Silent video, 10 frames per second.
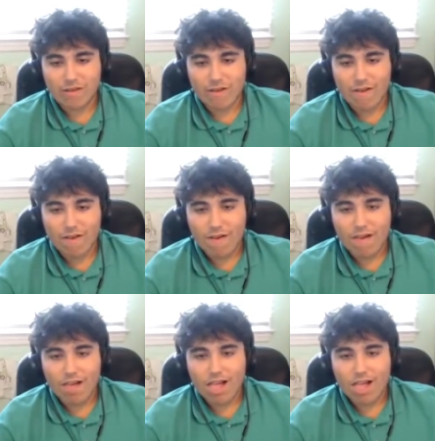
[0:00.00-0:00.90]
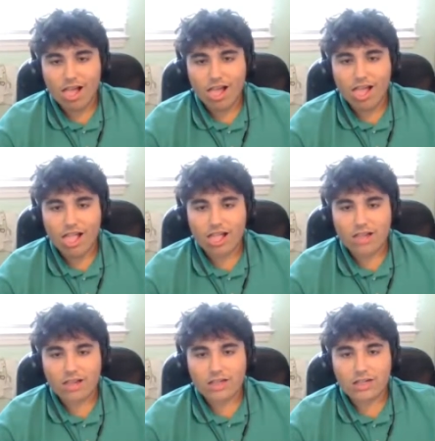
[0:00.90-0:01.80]

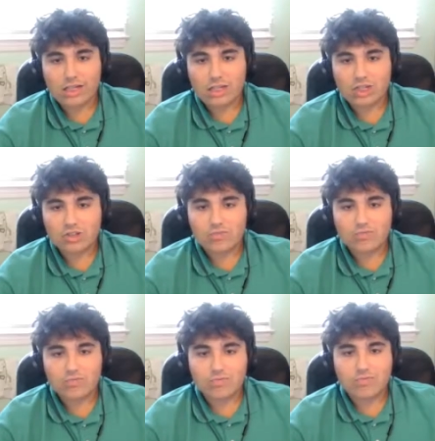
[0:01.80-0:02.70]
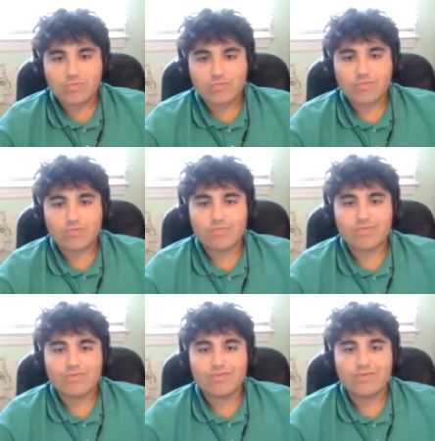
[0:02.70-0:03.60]

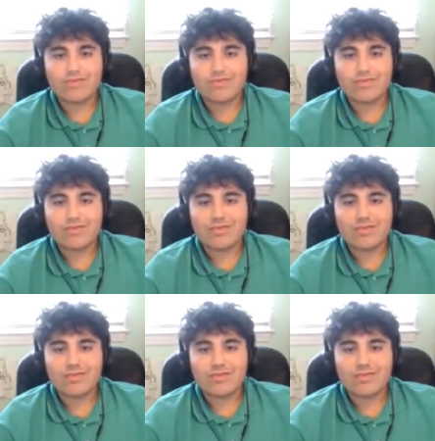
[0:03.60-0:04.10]
Nothing is said.